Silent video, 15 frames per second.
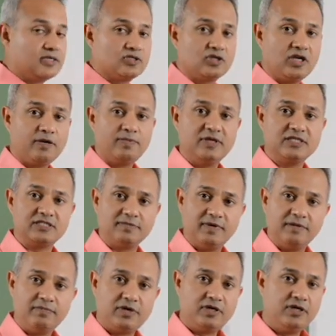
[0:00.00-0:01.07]
So now please
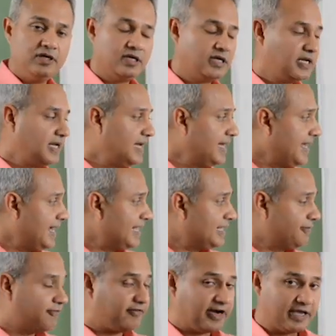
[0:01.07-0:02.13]
remember
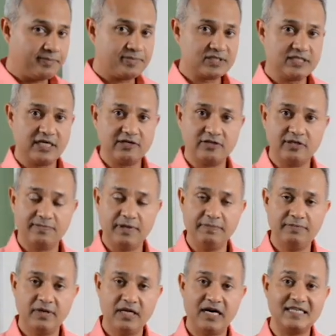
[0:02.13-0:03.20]
85 percent of the
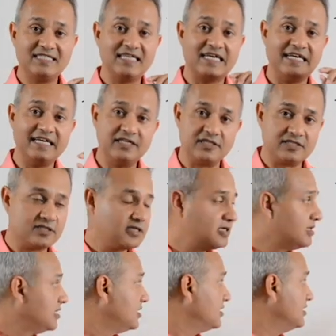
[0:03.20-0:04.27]
people are secretors
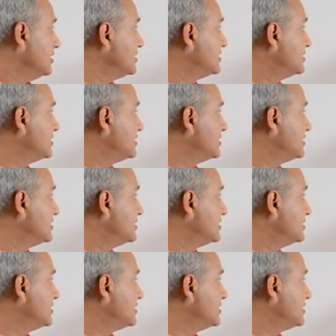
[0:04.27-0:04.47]
they